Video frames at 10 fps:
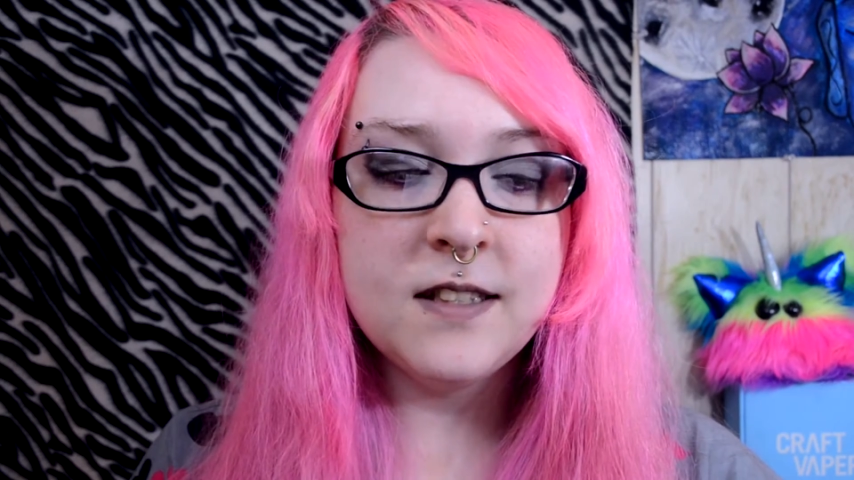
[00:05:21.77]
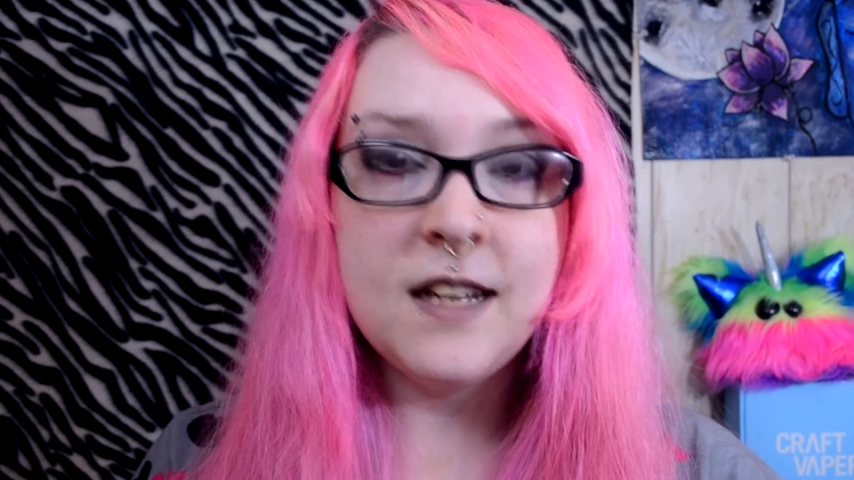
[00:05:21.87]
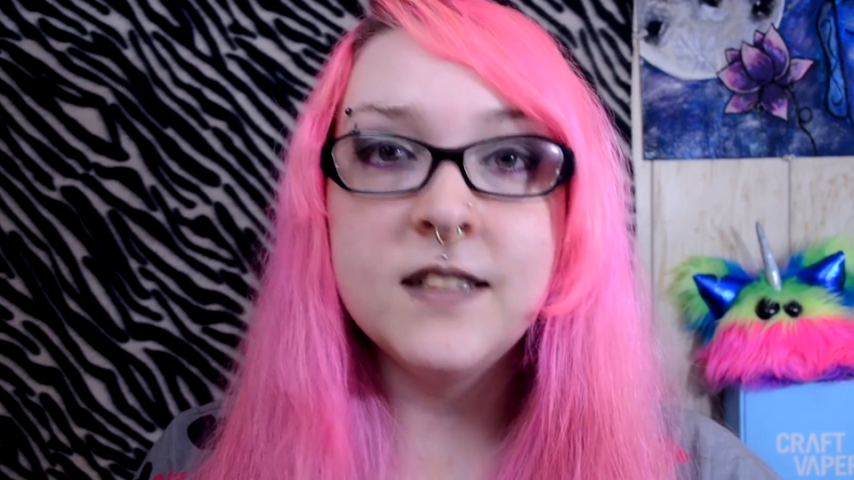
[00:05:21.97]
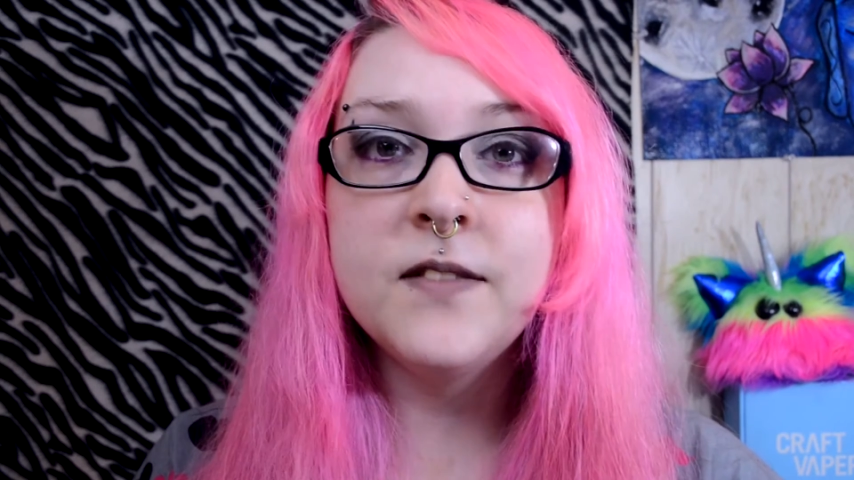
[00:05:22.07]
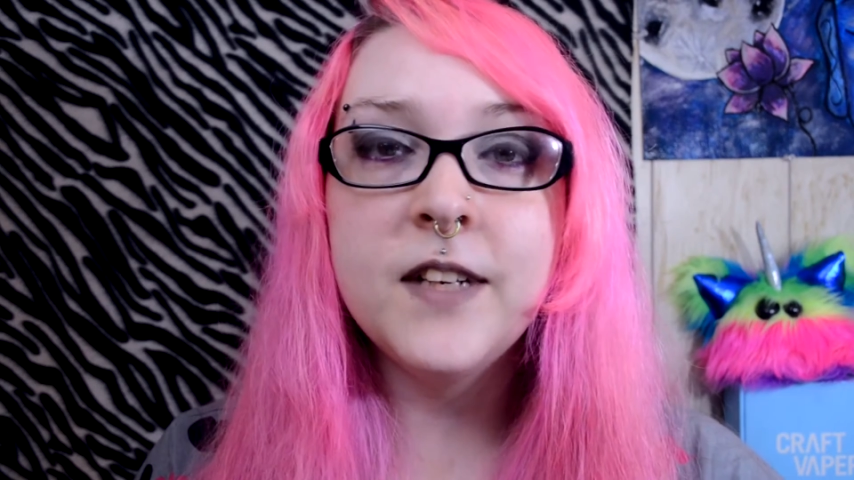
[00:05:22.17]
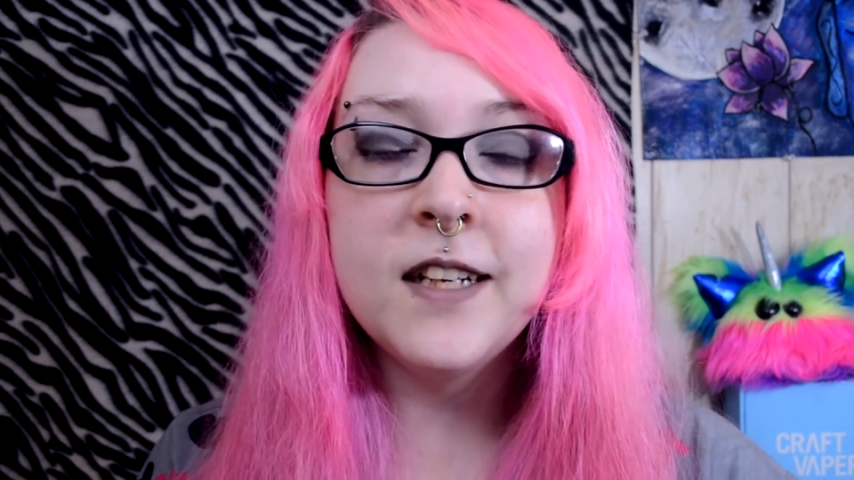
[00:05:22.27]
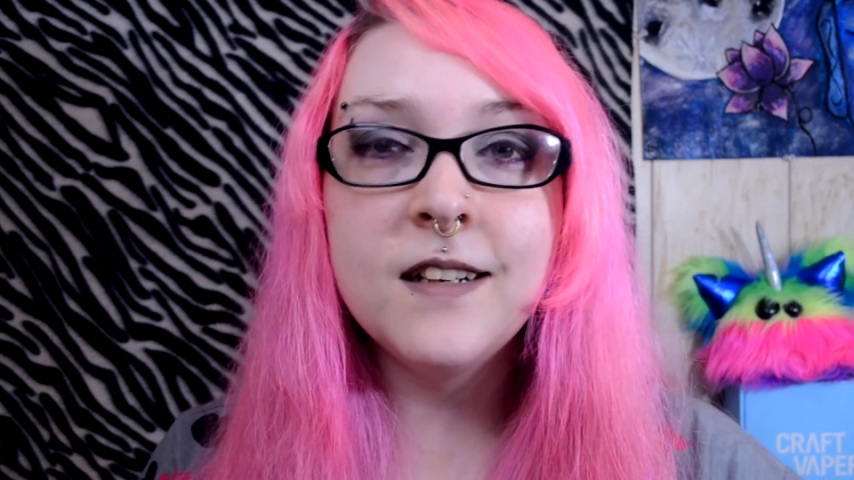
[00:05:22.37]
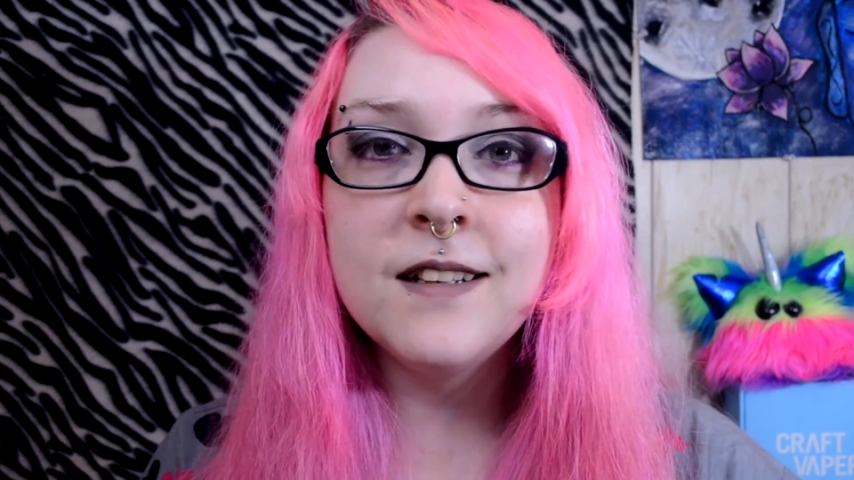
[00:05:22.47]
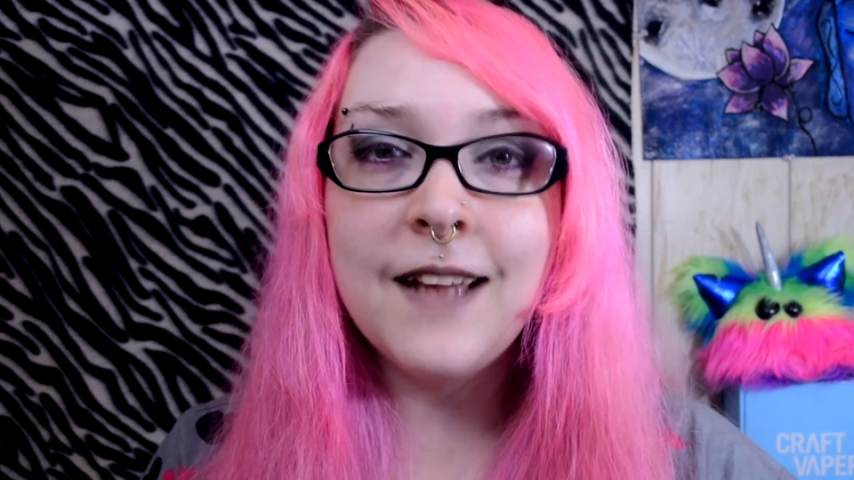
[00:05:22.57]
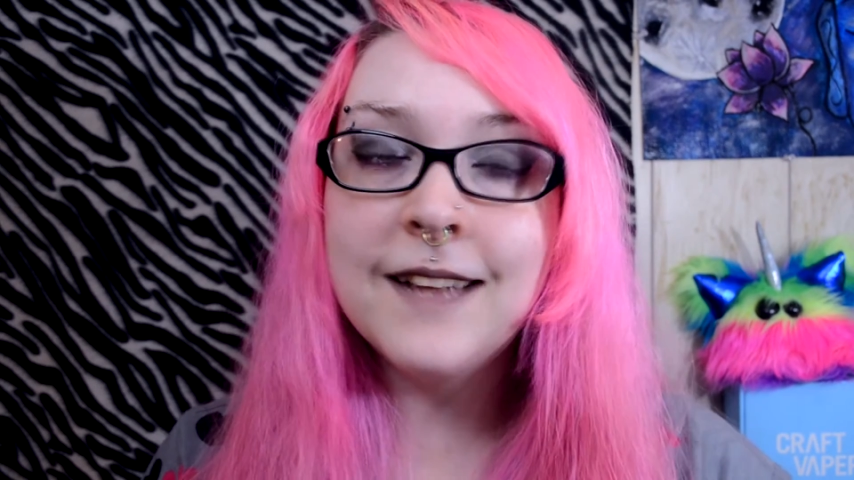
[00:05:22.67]
it has a very
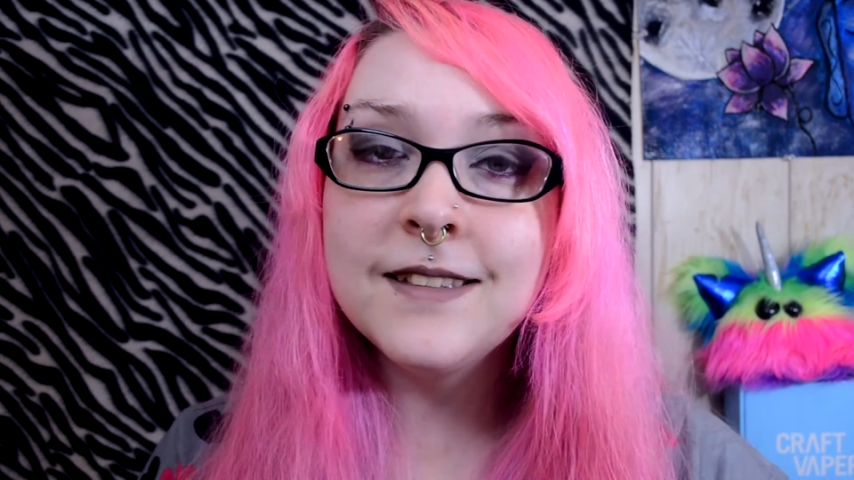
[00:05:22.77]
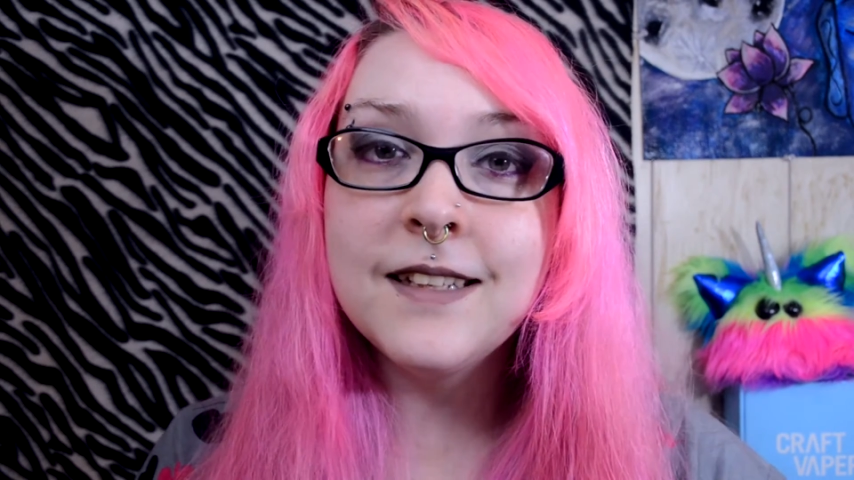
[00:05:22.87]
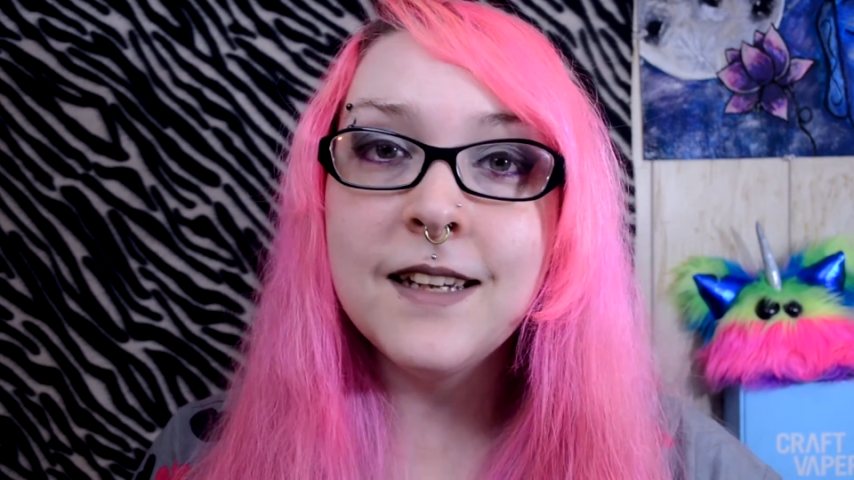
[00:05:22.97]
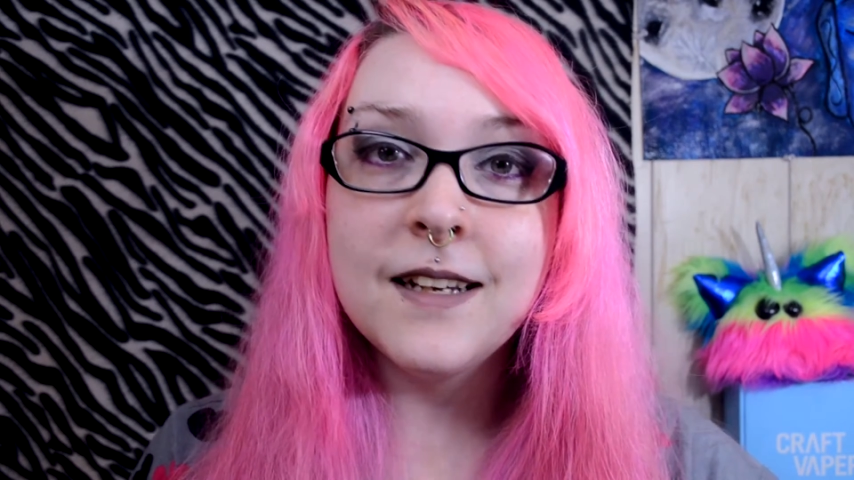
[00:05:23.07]
classy